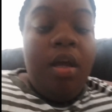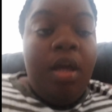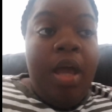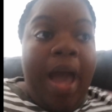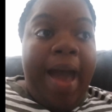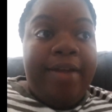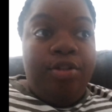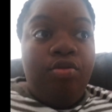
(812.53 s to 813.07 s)

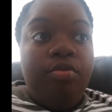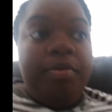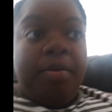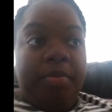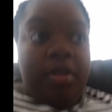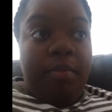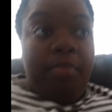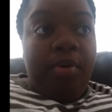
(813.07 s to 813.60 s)
I do
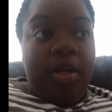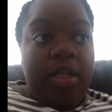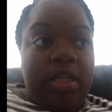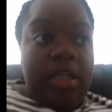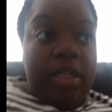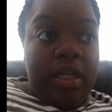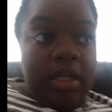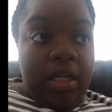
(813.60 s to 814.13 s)
remember them bringing
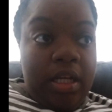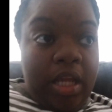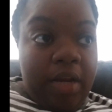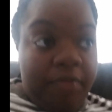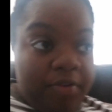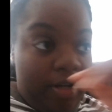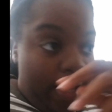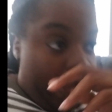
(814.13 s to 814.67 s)
it in
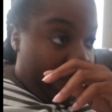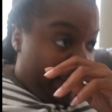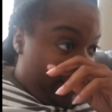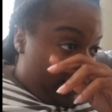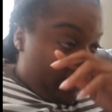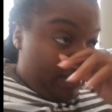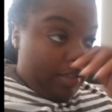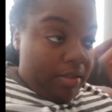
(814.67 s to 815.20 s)
every day,